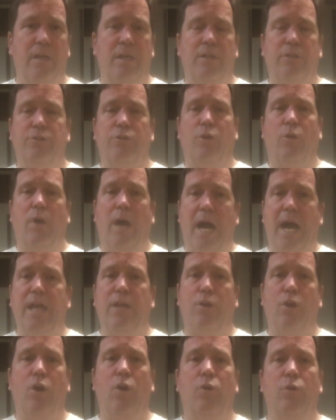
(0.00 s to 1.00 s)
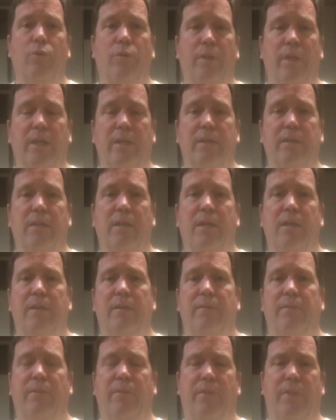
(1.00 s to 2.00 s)
So I know that
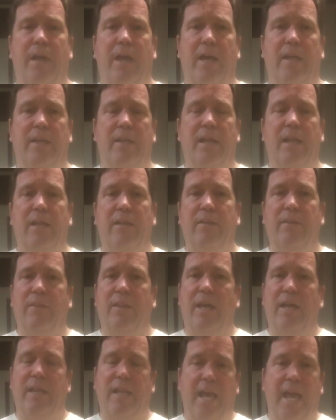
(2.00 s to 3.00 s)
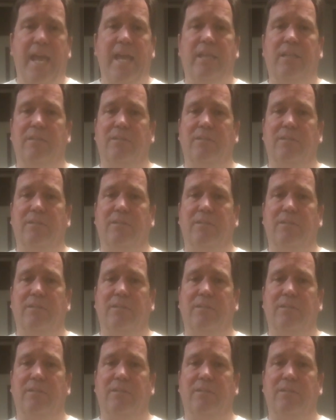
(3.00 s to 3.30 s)
8